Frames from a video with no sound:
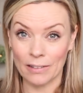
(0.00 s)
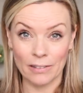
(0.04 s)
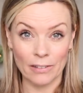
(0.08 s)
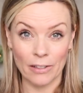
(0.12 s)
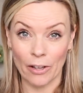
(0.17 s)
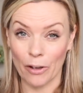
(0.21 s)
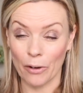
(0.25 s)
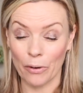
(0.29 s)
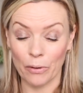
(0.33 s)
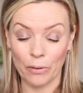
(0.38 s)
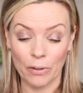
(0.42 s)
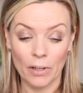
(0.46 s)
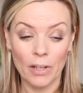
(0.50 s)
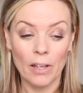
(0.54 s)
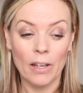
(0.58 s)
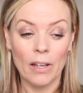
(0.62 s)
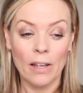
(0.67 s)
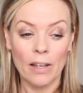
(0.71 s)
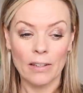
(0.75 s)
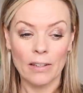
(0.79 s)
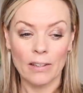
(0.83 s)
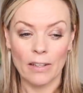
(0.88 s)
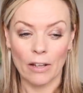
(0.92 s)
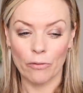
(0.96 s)
No,
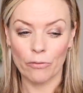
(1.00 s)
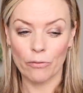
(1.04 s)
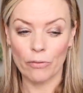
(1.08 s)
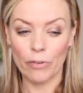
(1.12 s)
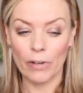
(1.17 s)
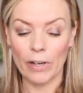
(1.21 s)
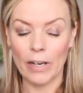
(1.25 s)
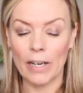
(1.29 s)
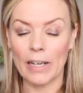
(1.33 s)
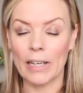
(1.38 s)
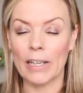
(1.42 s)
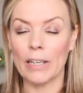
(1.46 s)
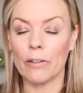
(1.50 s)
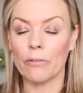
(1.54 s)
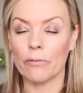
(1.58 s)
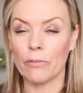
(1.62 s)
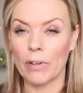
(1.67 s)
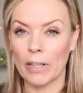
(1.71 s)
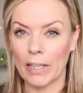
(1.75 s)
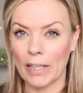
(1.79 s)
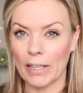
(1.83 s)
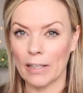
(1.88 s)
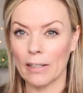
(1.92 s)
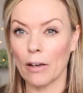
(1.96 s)
they're really,
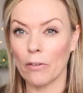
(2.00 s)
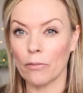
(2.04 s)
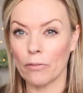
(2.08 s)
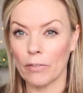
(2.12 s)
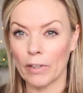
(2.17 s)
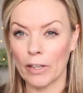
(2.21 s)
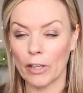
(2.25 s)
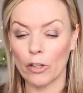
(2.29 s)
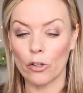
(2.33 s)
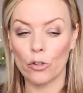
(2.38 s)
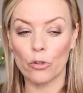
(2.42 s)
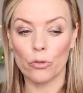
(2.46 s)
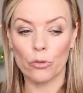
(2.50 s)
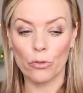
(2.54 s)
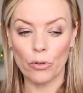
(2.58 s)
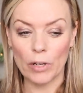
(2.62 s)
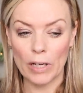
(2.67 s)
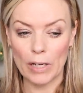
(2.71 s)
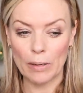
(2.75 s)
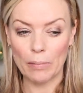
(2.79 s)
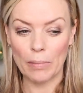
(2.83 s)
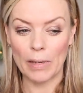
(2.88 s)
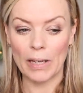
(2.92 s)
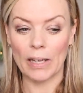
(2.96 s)
really lovely,
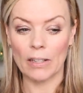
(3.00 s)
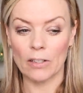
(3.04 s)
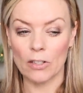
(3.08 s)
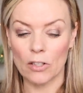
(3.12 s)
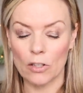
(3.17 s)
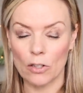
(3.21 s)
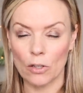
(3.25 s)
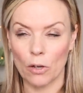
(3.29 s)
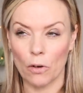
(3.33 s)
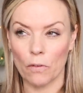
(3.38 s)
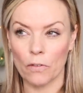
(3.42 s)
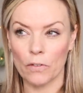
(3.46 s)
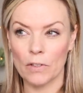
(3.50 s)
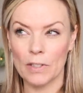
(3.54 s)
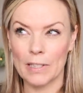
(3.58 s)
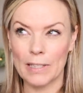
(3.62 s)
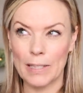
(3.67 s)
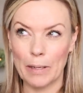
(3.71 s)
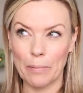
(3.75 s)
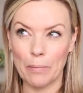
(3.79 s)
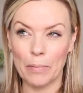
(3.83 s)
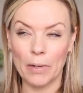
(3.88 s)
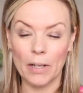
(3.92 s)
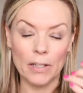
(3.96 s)
creamy and soft,
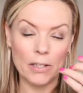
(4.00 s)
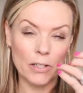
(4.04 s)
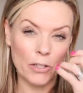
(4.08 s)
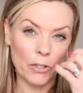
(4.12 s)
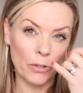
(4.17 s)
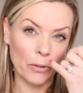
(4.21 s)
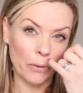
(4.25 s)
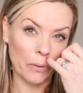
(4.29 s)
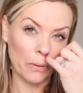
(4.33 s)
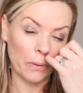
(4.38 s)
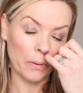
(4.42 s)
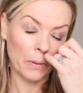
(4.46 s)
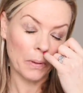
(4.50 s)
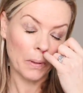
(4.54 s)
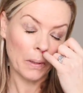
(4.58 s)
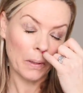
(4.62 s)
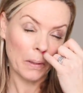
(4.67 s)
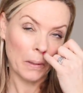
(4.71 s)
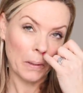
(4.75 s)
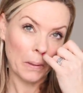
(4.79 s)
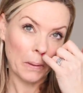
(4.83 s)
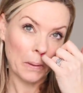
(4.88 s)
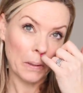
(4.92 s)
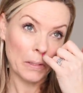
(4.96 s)
similar to
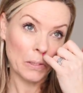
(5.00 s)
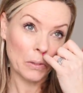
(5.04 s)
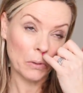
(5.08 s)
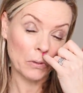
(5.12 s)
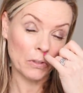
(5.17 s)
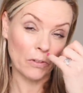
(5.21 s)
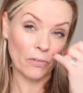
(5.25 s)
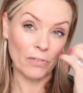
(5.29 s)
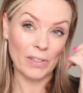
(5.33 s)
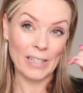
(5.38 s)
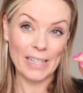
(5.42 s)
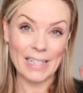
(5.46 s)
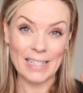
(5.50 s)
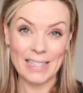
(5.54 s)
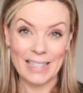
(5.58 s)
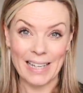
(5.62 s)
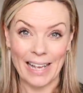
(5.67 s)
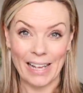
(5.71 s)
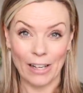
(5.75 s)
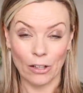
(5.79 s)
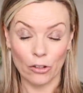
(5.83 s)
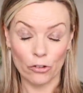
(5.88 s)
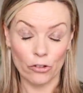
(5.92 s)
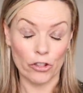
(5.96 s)
the sort of Lisa
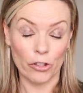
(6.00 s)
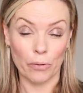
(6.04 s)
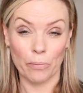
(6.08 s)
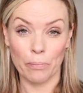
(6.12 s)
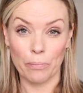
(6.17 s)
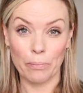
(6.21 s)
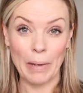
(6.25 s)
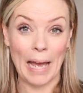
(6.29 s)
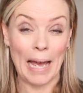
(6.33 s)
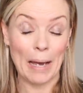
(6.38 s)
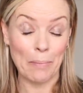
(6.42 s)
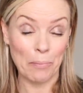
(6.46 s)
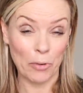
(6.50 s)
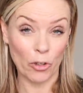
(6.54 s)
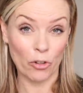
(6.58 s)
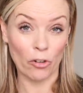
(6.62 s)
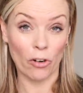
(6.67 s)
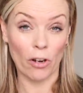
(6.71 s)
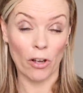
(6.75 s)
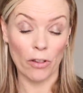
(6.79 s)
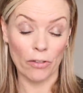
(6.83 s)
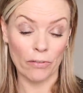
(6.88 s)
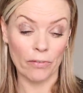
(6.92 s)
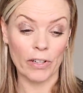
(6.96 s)
Eldridge and Pat
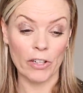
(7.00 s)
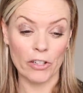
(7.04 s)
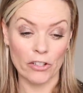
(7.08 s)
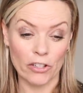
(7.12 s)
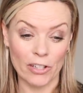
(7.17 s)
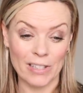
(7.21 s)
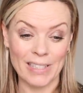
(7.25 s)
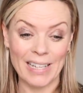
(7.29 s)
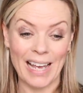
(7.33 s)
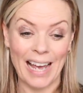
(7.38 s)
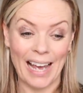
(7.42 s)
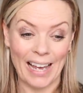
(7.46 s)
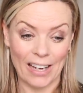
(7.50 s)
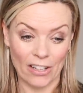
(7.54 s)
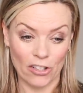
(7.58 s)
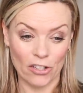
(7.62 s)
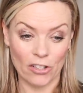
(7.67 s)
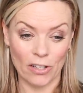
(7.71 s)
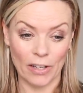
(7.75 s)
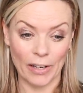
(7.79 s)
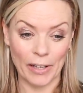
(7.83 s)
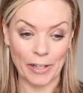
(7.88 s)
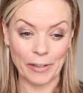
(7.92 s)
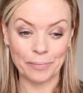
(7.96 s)
McGrath finishes,
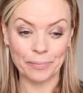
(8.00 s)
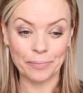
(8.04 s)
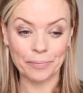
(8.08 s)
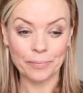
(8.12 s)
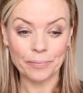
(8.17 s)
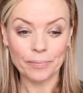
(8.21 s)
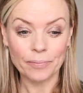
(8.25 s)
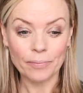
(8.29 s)
actually.